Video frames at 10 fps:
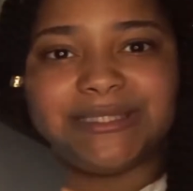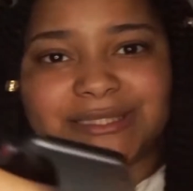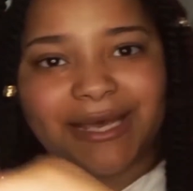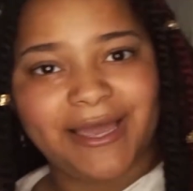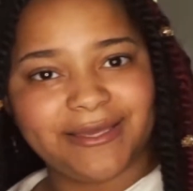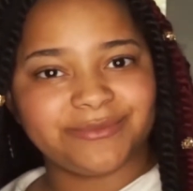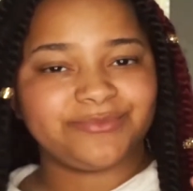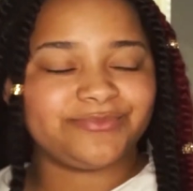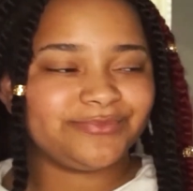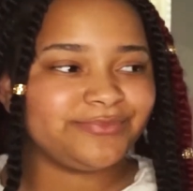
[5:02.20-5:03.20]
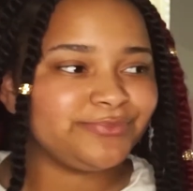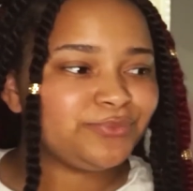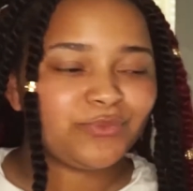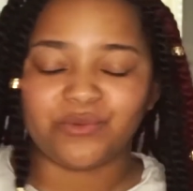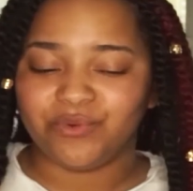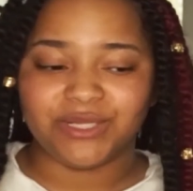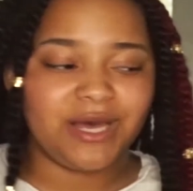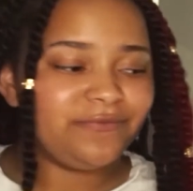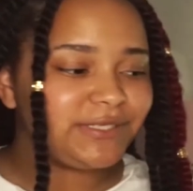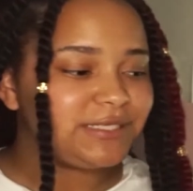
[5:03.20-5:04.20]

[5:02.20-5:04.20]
today. We love it